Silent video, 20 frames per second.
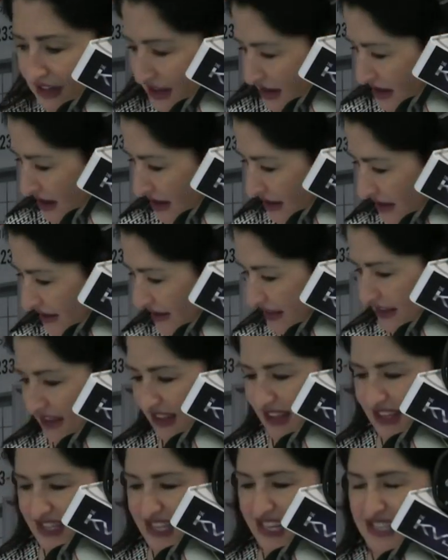type meat
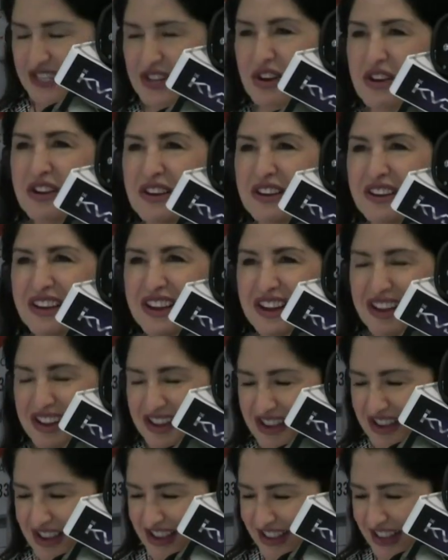that's just laying there.